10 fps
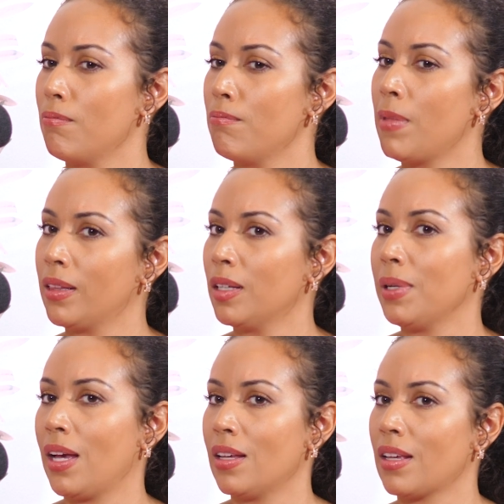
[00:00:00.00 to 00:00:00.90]
mainly
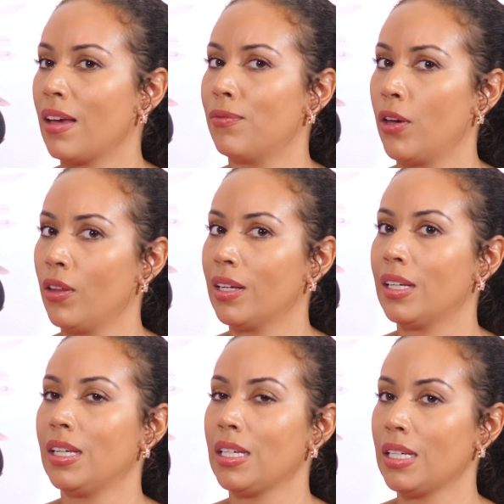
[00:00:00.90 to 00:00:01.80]
because I felt like
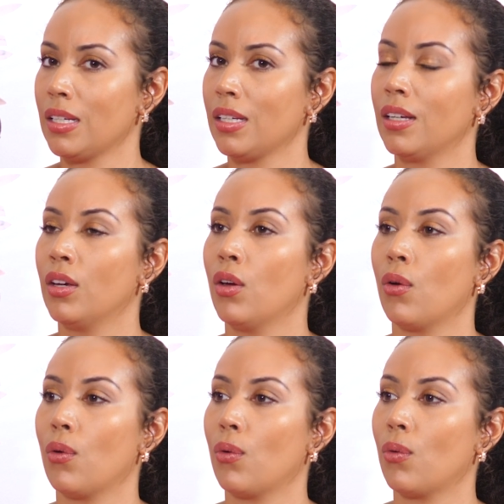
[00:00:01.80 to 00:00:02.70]
he
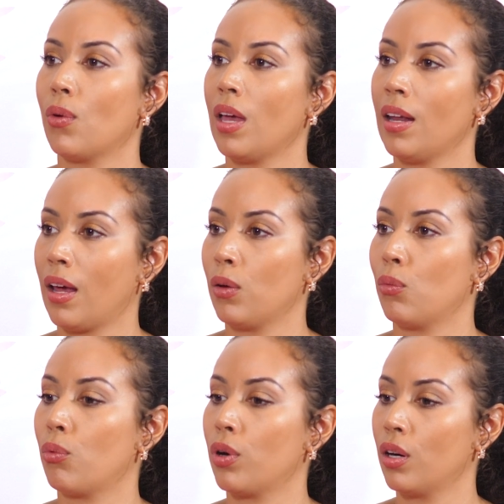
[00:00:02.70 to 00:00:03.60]
and I
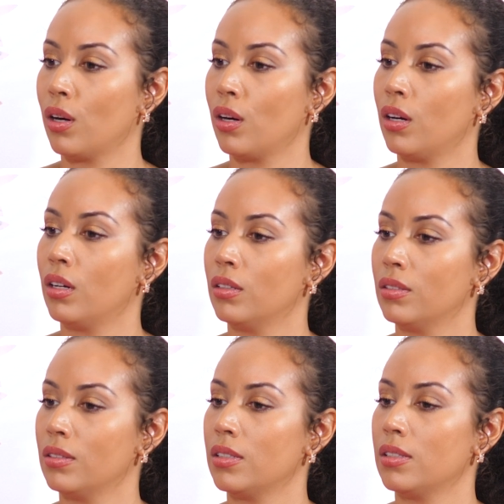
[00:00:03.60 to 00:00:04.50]
were
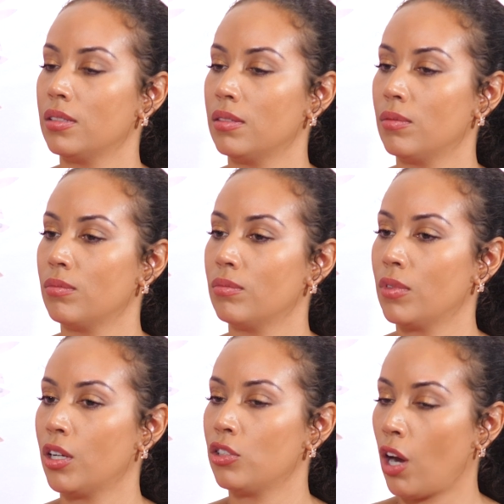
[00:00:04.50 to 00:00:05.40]

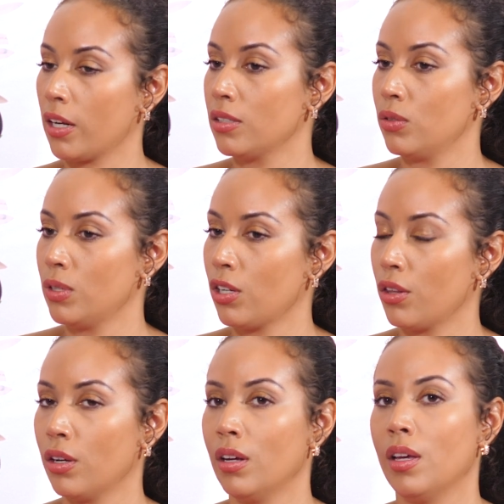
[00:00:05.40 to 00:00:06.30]
attracted to each
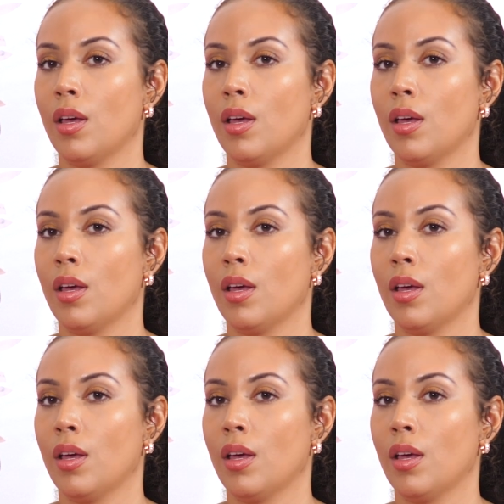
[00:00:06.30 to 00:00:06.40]
other.